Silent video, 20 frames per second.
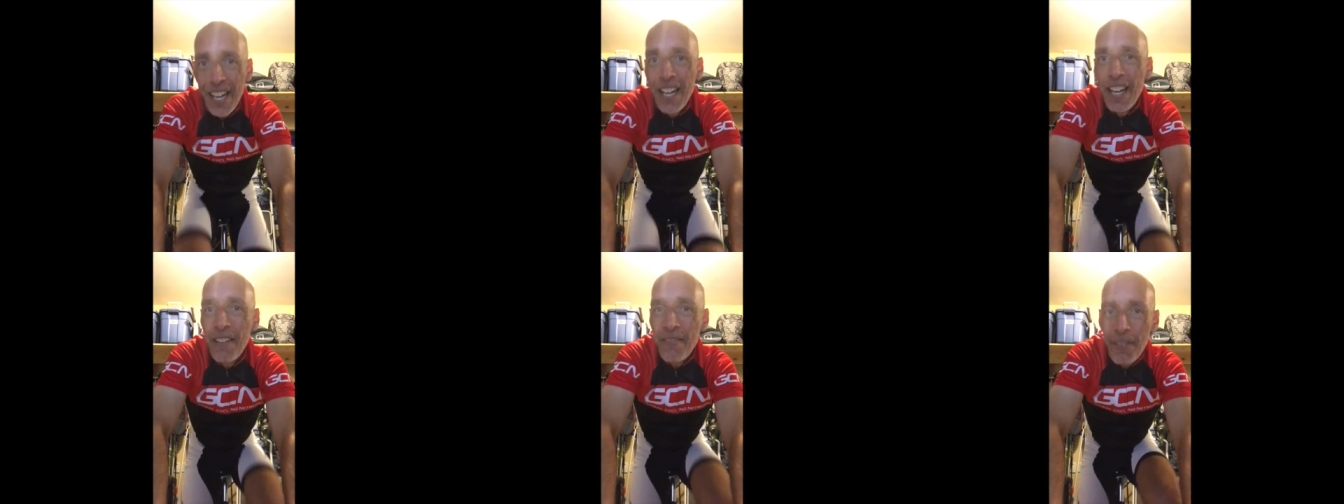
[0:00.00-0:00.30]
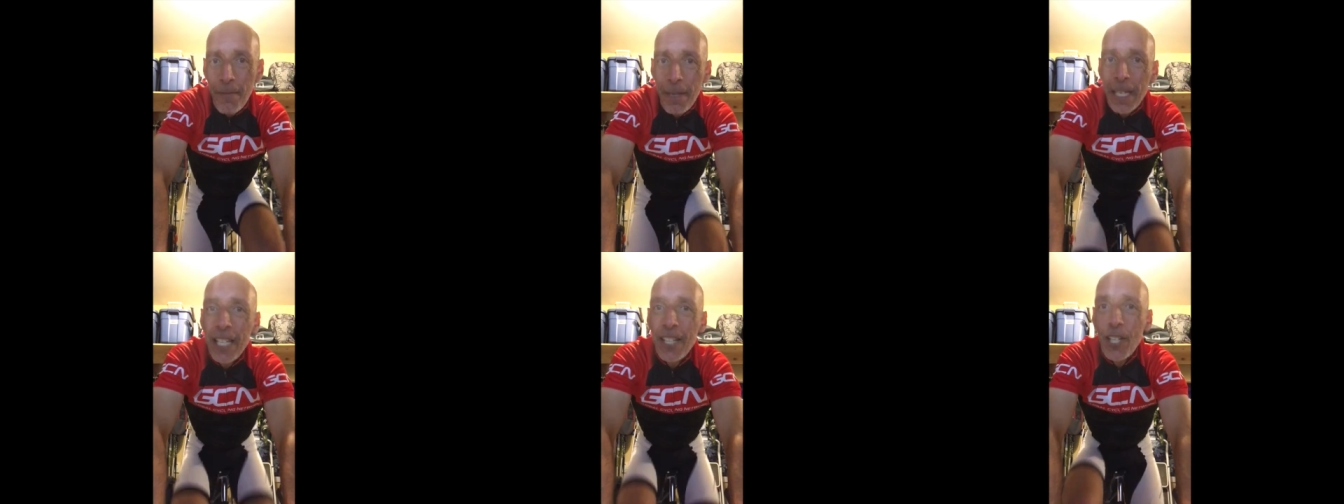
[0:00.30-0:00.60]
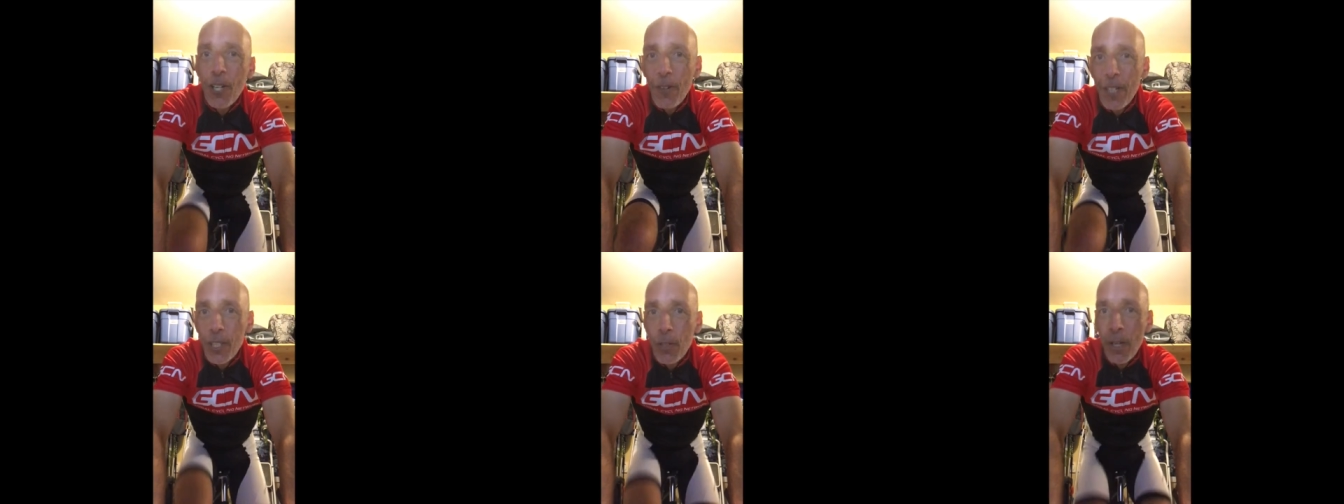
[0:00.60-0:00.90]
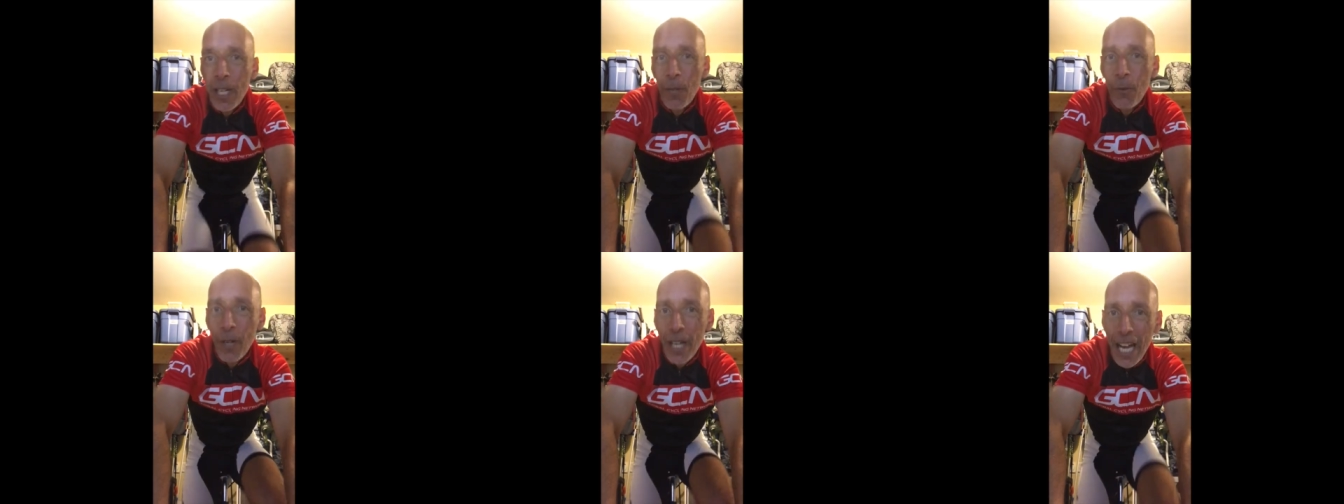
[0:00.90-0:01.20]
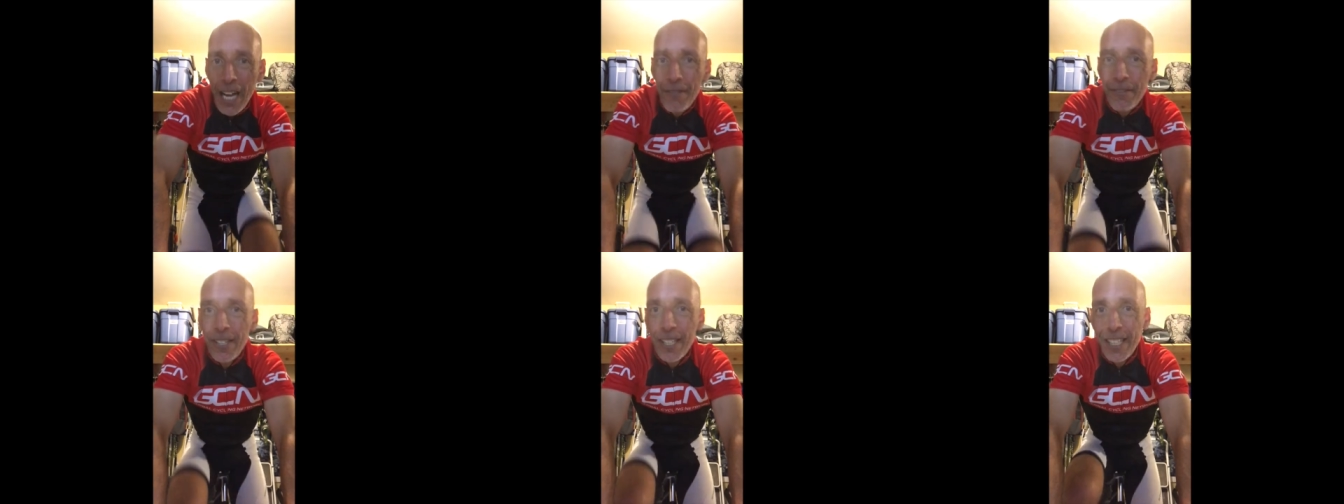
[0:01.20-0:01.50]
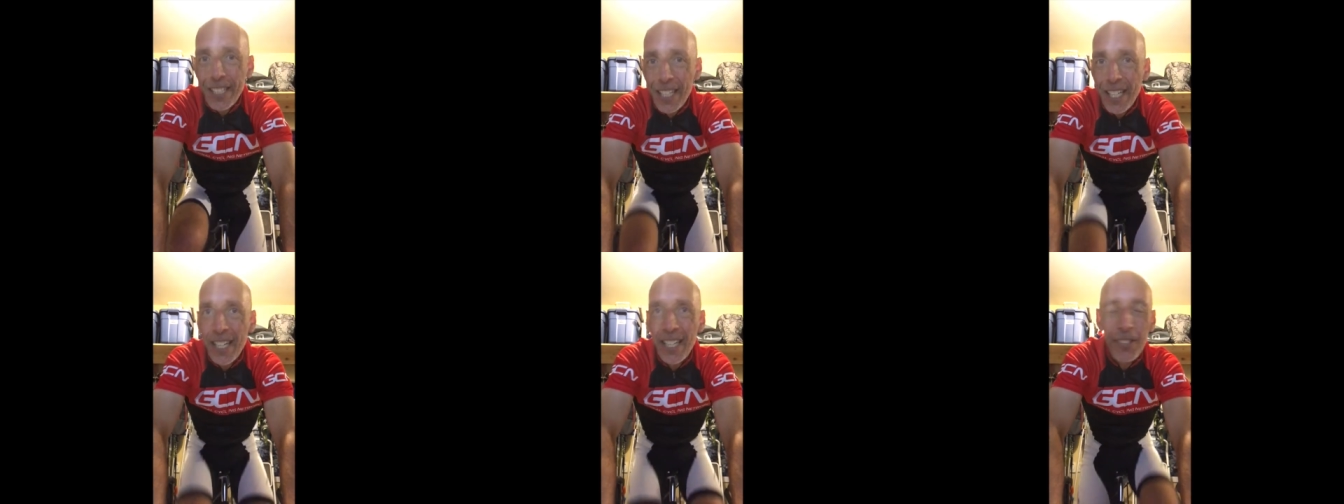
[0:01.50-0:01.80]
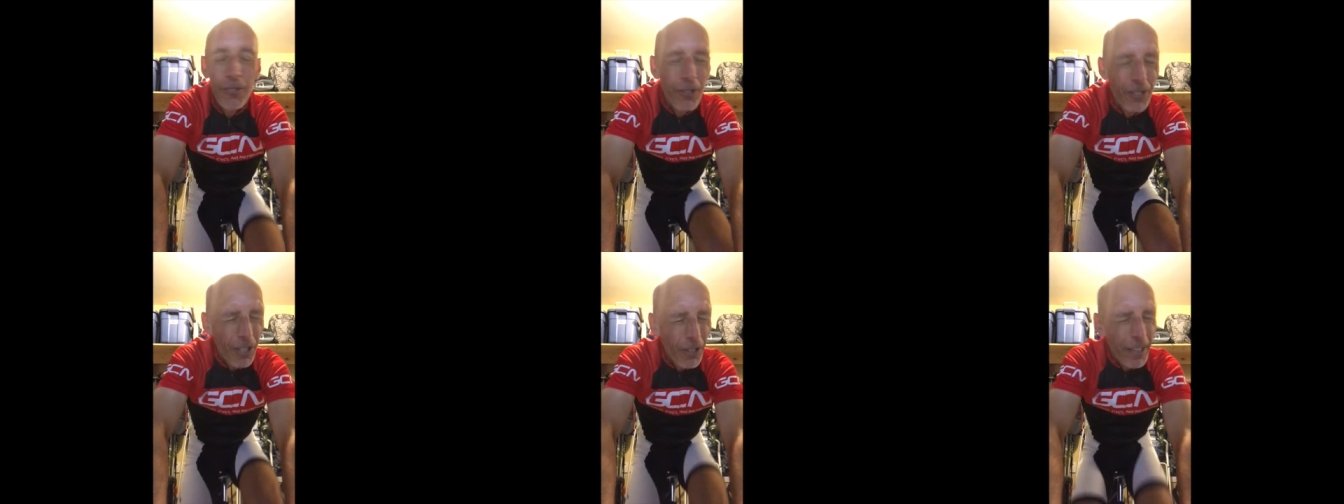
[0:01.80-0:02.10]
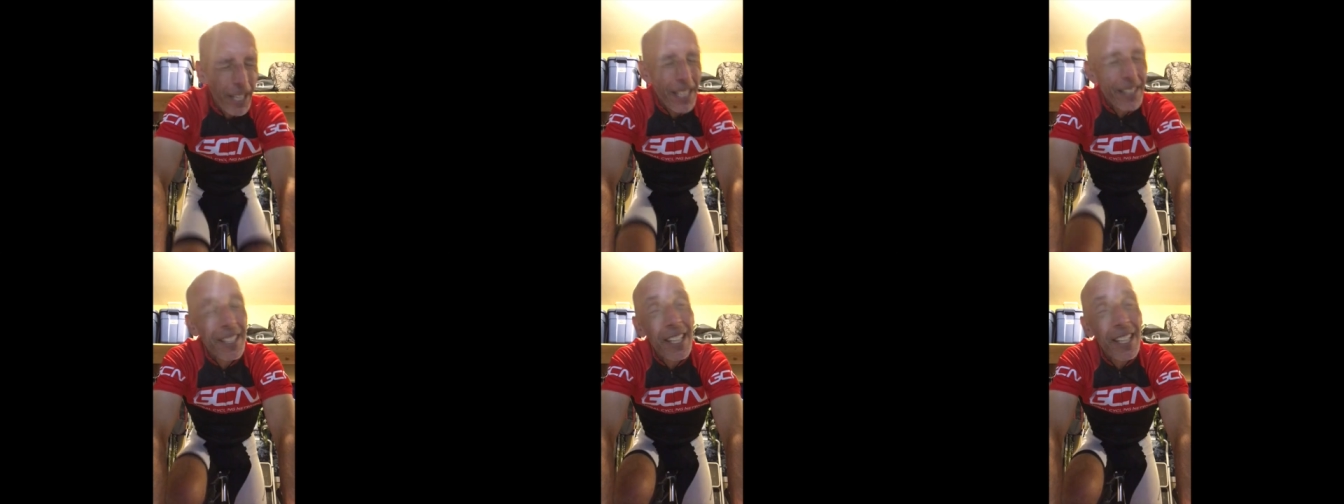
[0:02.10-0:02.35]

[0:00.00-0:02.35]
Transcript: for me to do a 20 watt effort, sorry,